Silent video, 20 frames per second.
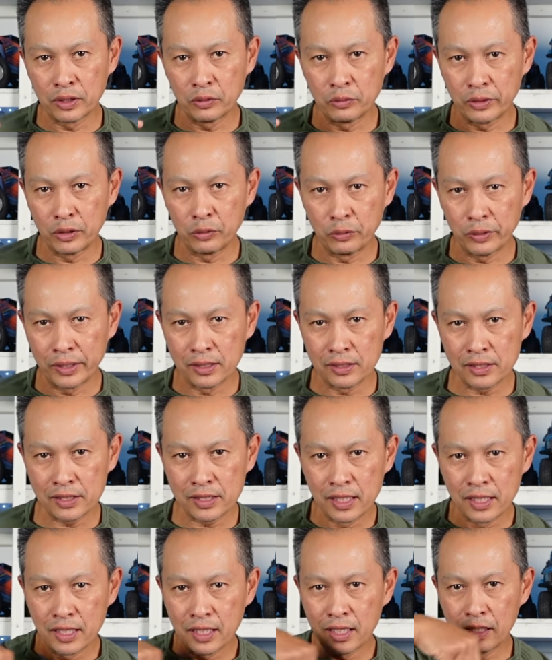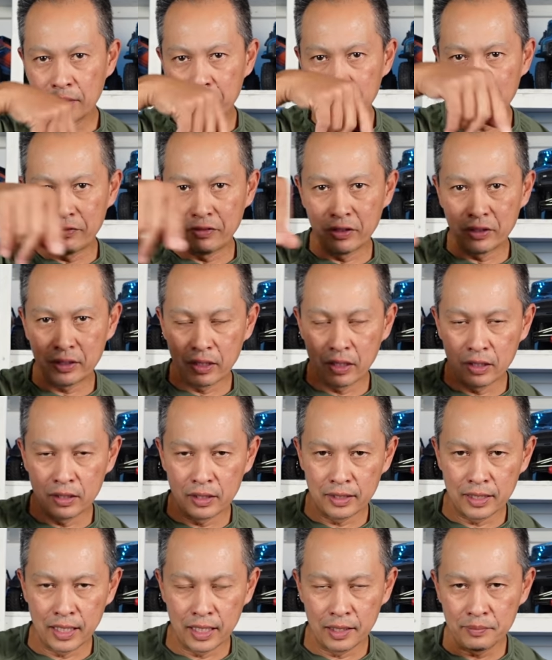rear wheels and pivot on
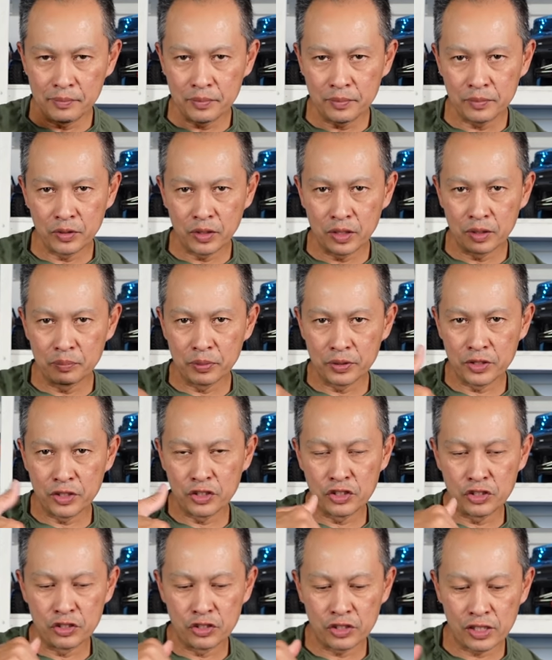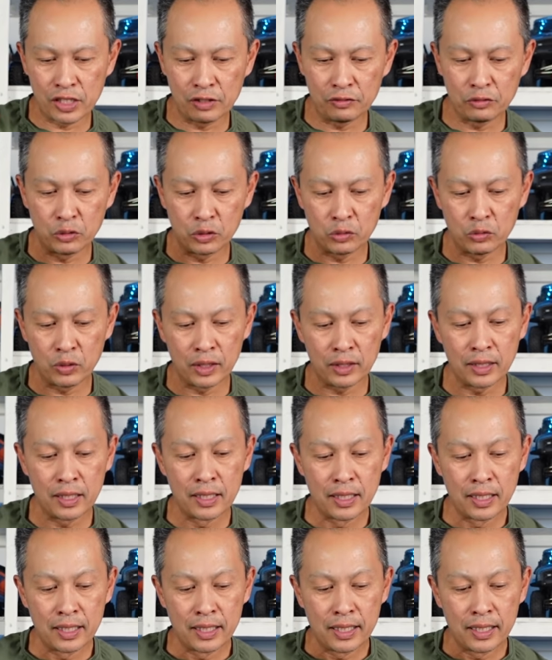a dime. You can position yourself and whatnot.